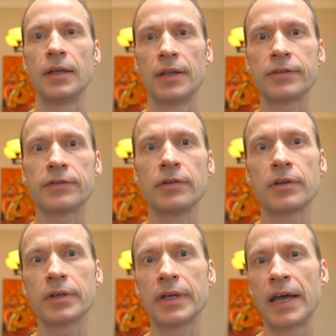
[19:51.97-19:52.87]
Let's
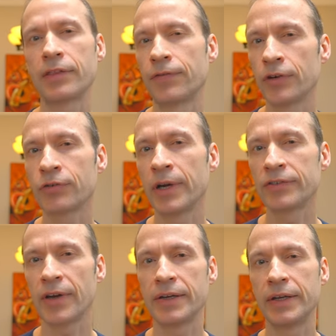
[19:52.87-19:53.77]
look at the first
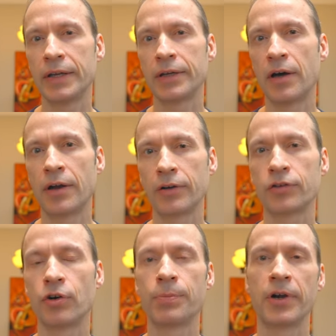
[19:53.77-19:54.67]
race I did on
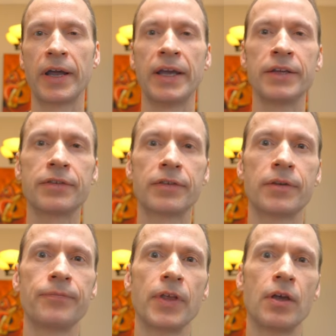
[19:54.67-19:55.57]
October 8th,
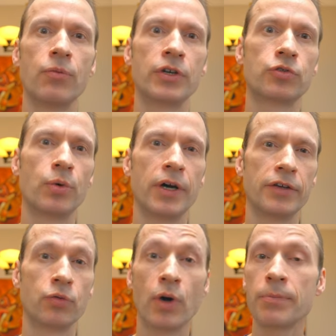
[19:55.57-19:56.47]
which
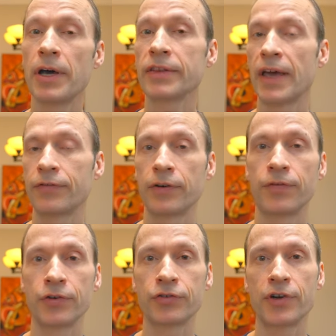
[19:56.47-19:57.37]
was 1 month after
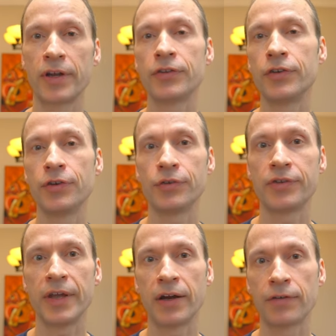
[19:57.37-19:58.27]
first starting to use
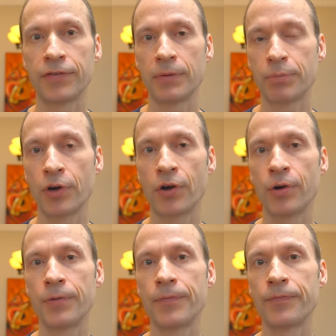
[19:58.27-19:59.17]
the Airofit
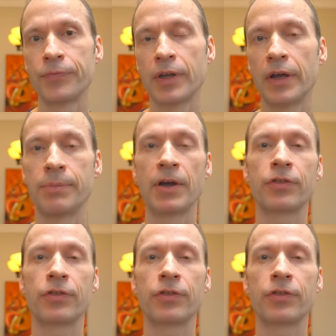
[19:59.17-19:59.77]
Pro and about